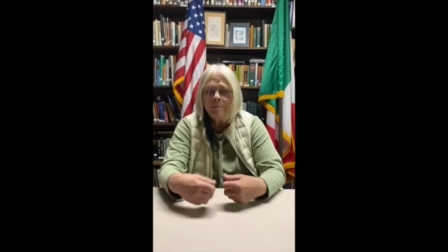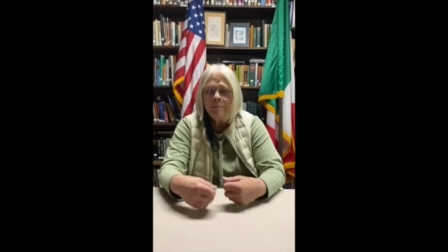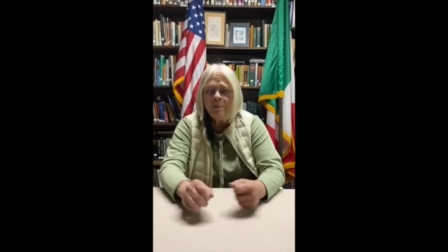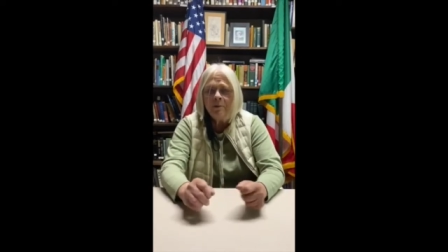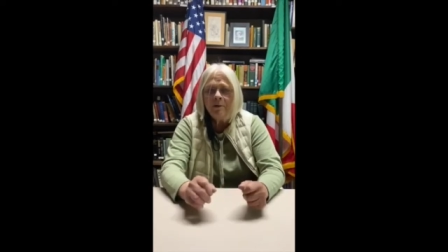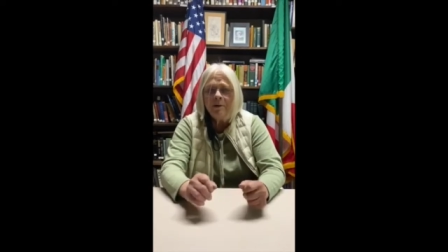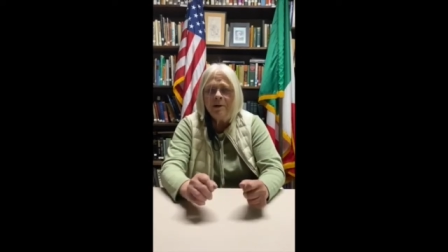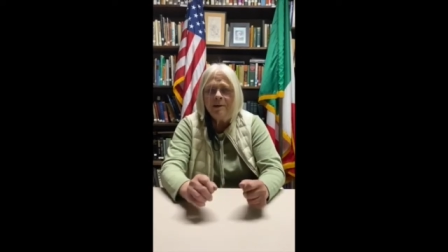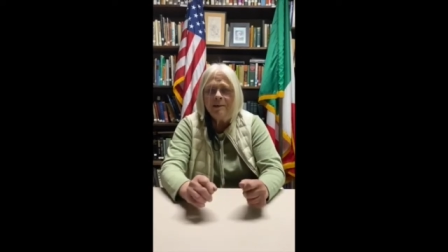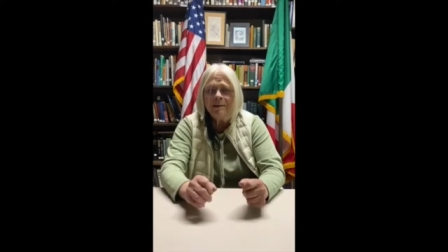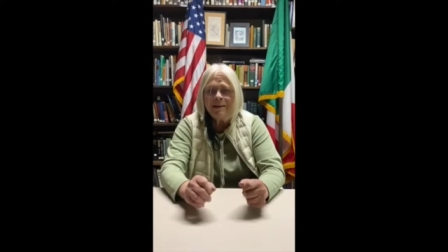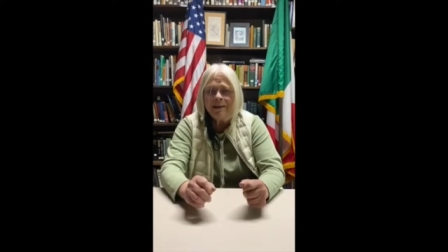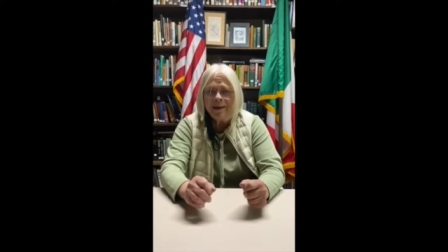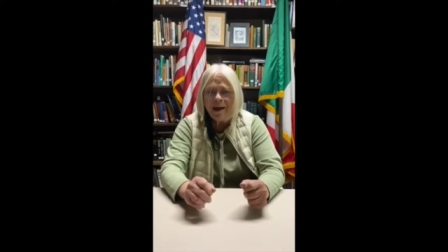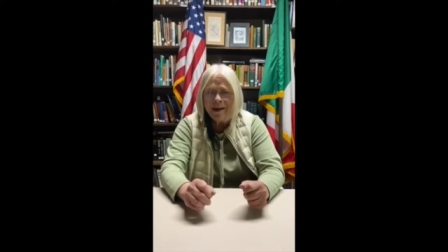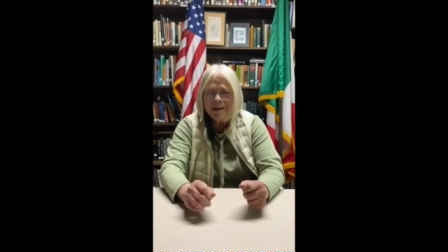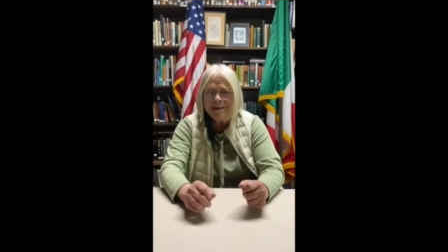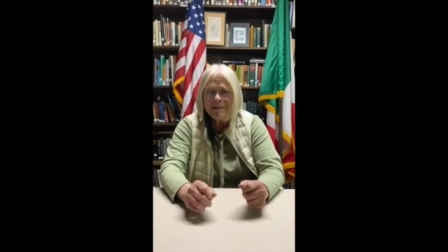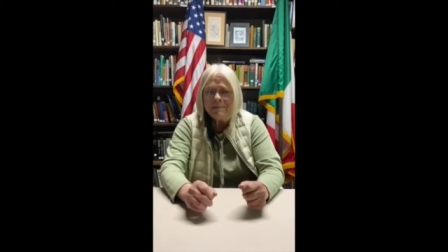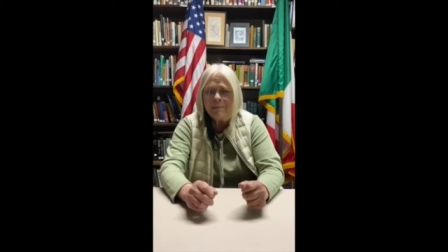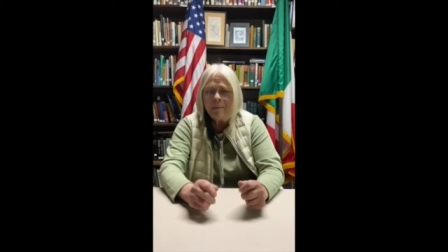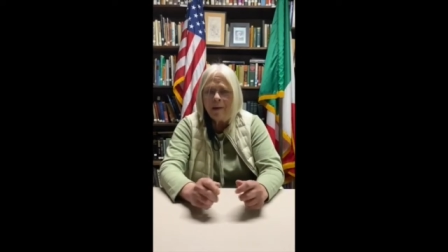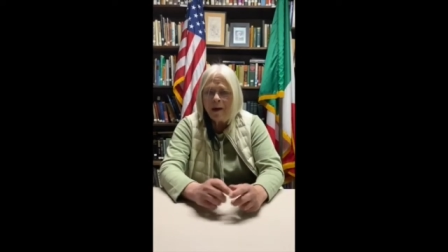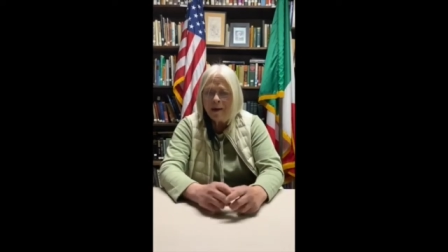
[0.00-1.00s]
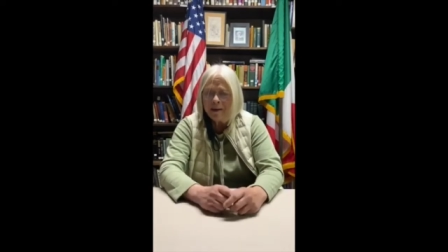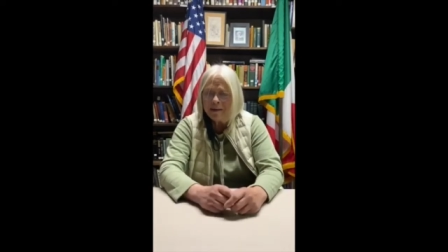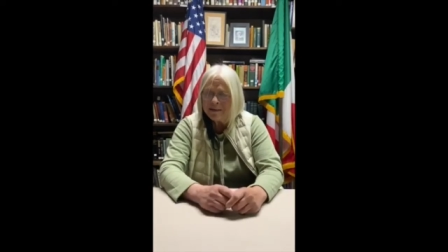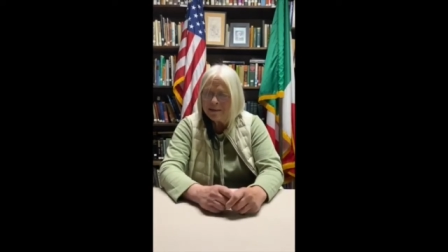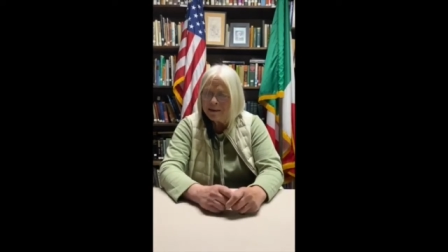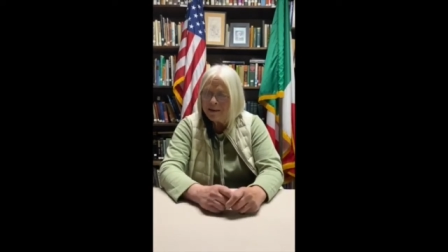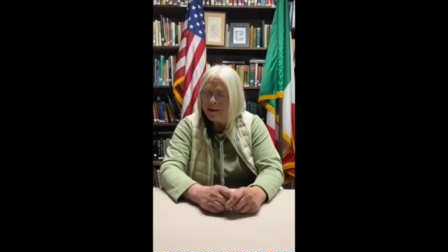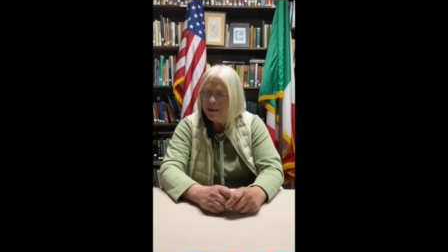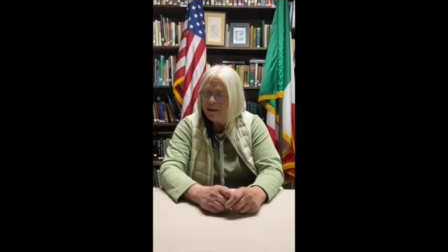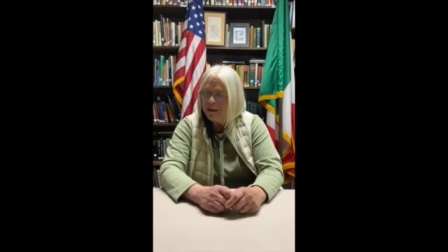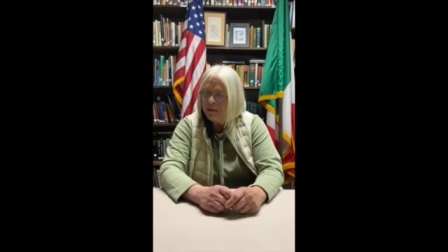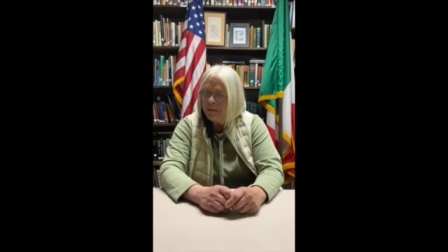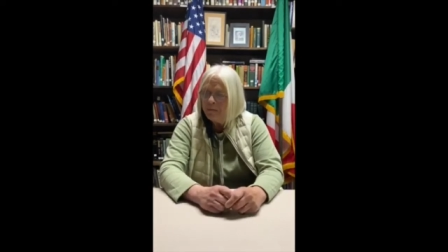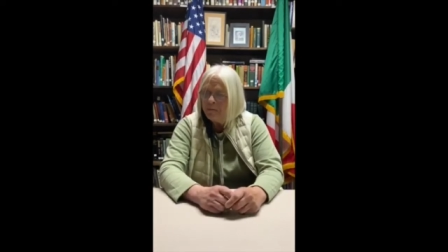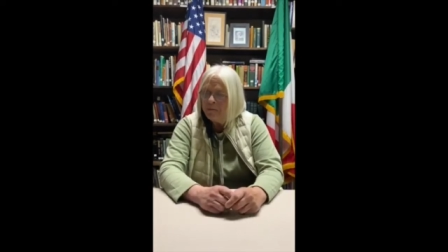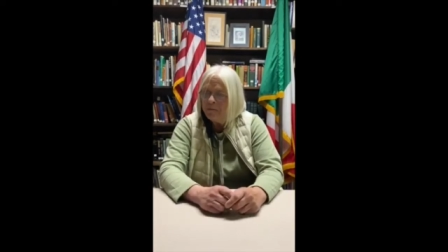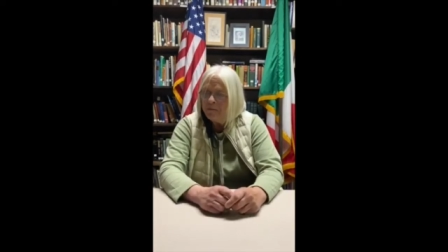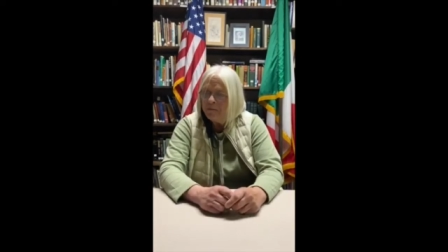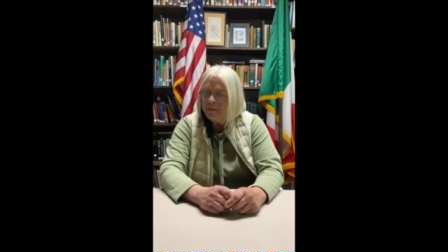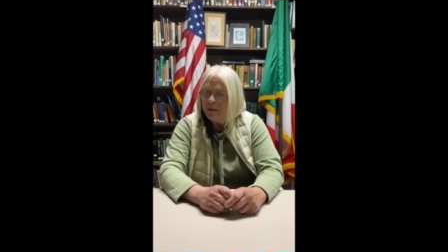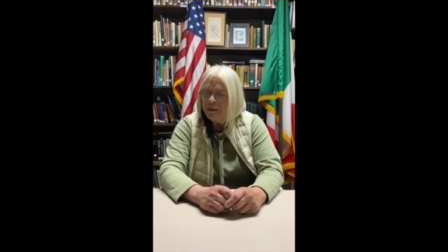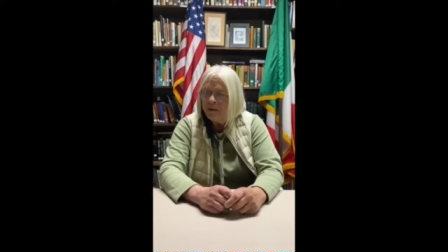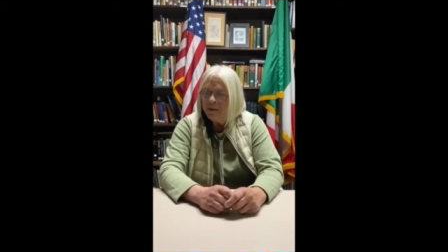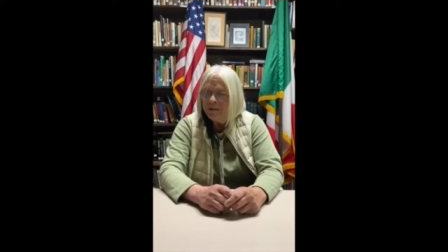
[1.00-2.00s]
put it in the icebox.
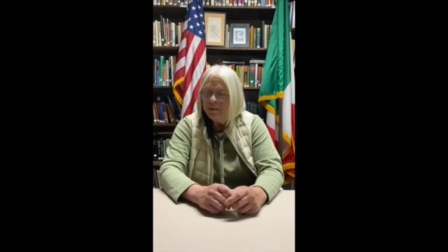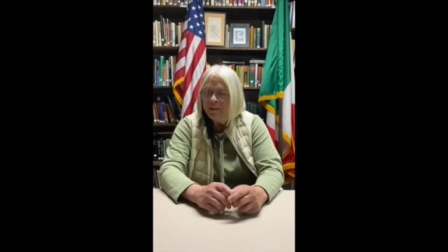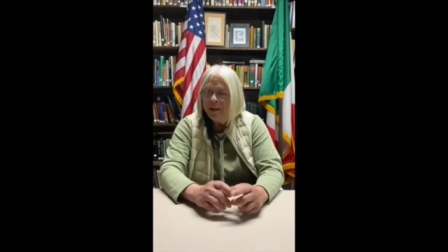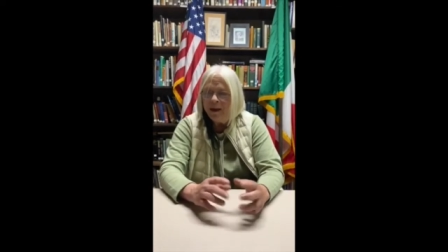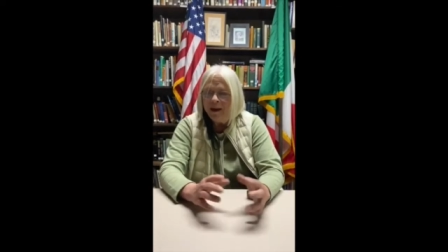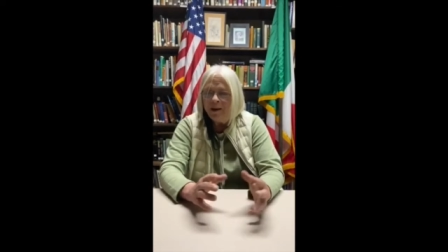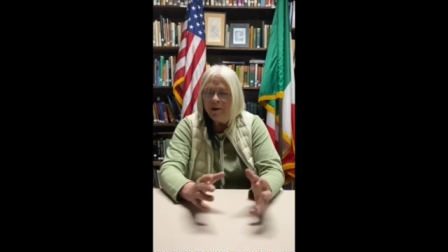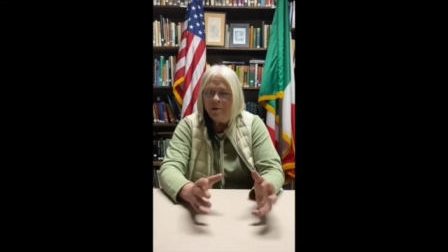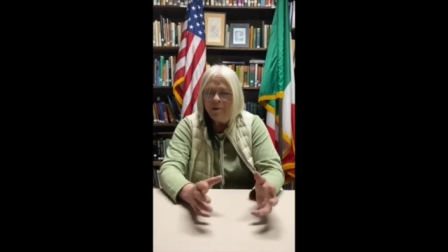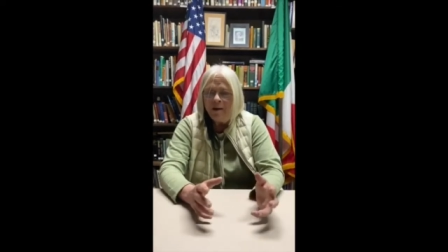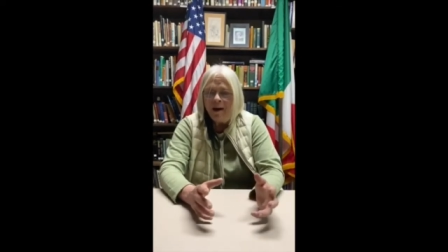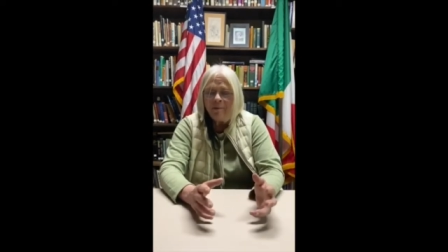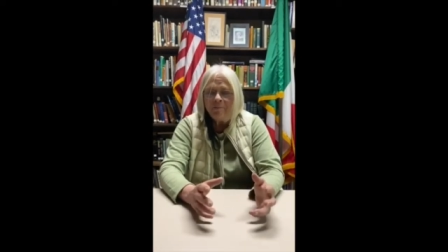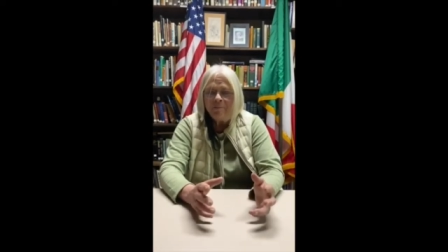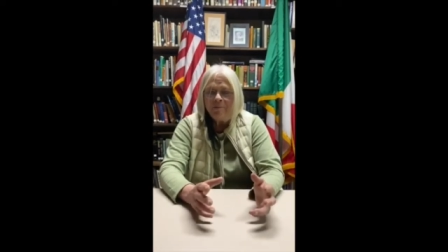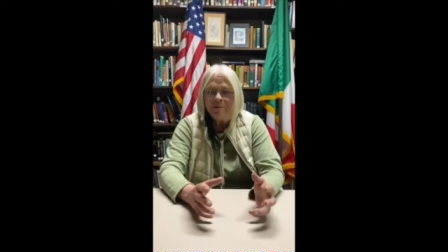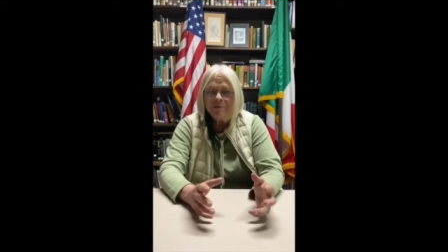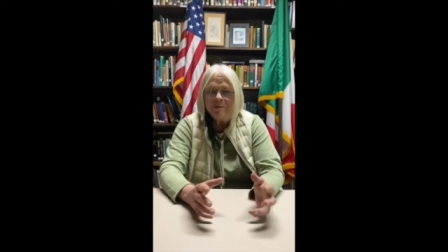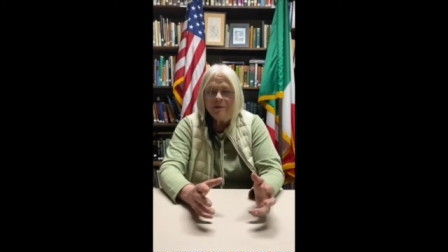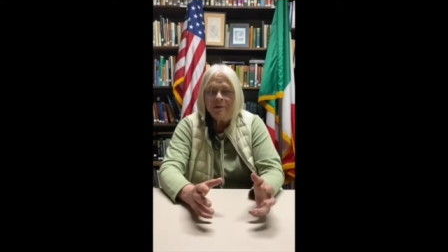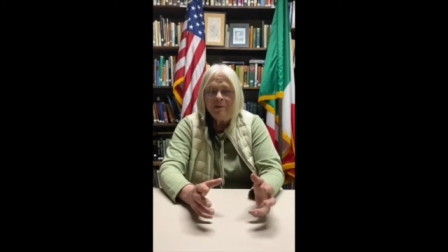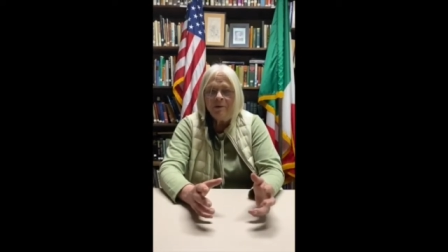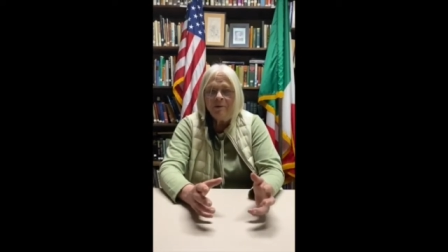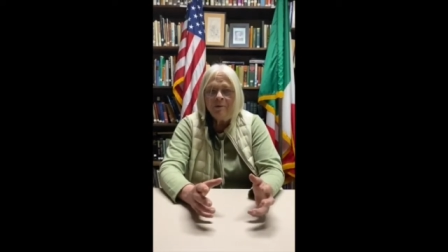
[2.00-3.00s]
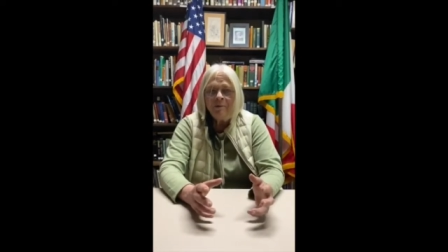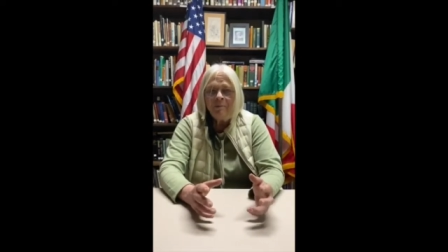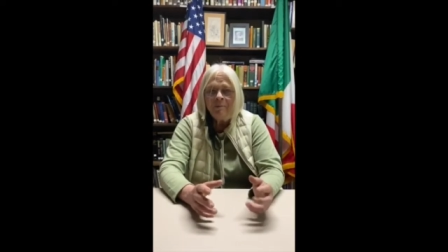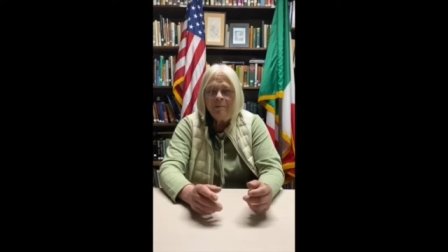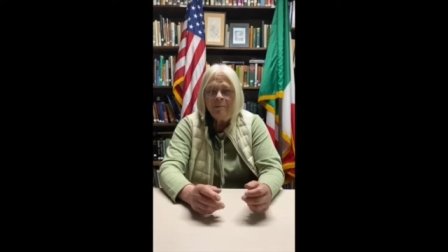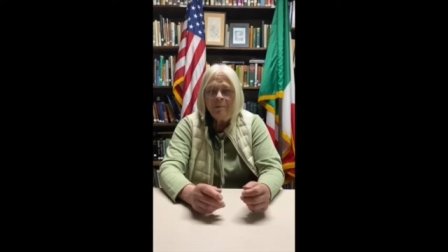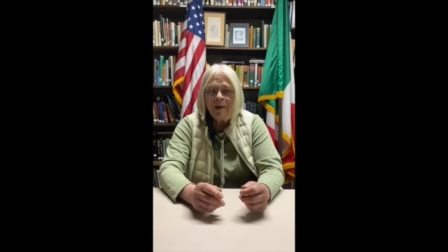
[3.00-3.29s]
Later, after dinner,